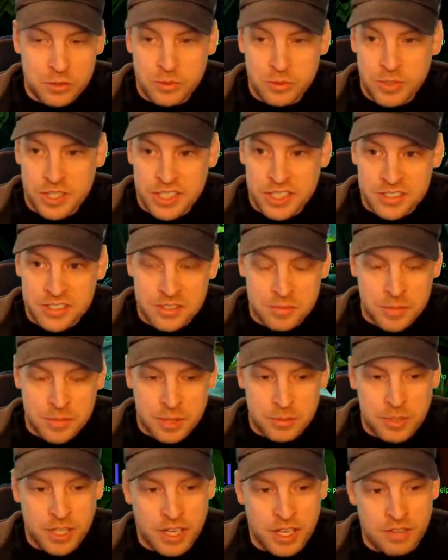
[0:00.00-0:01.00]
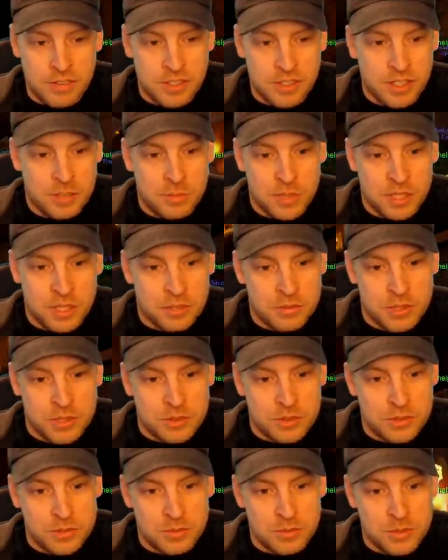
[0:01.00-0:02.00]
rings, maybe having that many
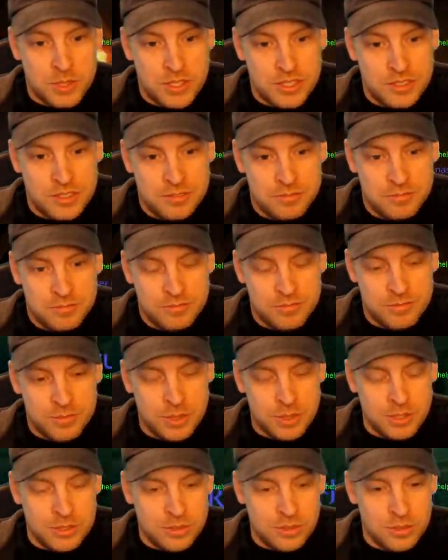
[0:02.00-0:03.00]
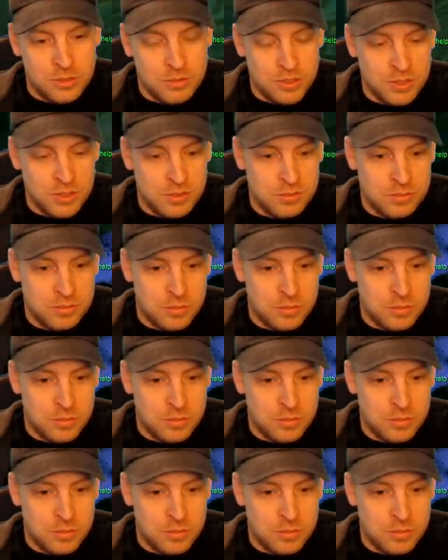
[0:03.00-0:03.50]
rings would be useful.